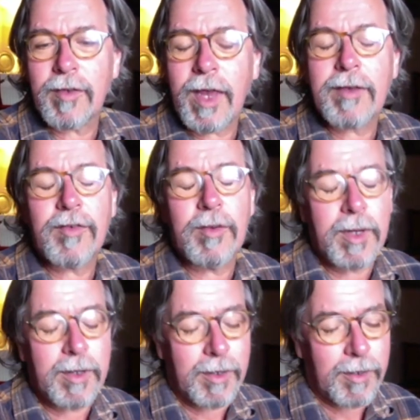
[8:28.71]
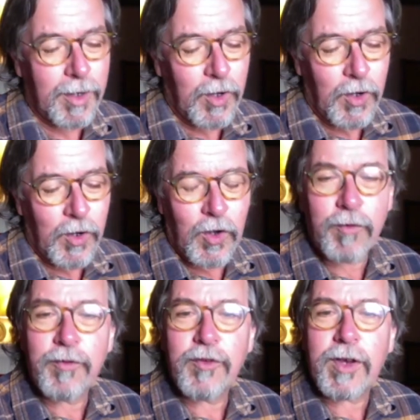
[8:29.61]
estimated
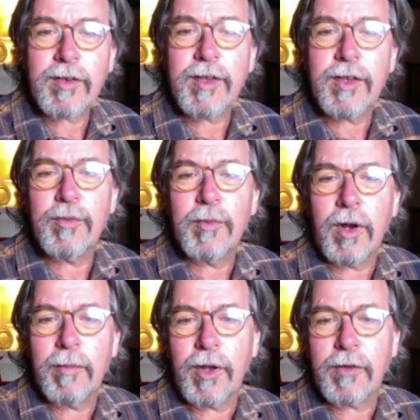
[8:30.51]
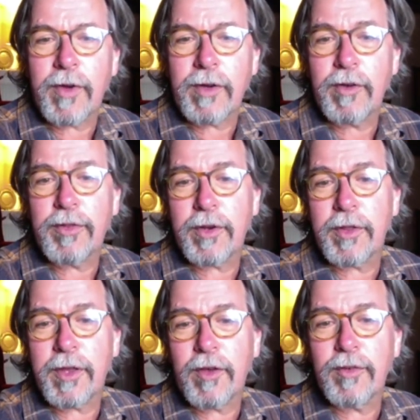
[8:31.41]
of just the small amount of
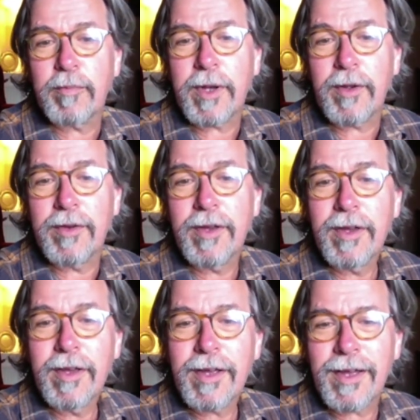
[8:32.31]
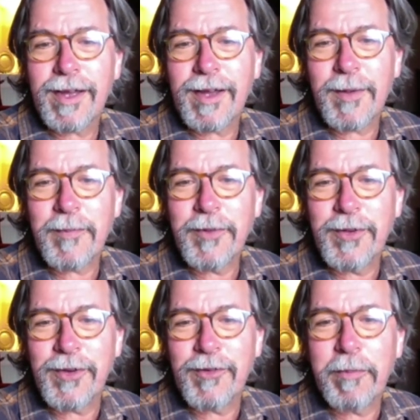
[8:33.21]
£130,000
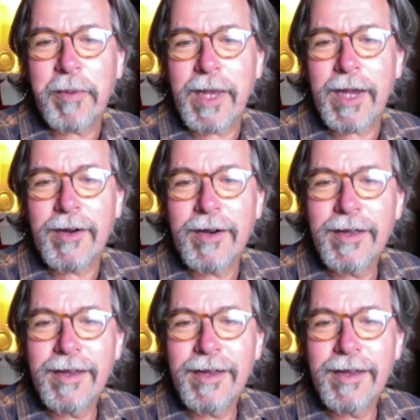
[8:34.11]
to repair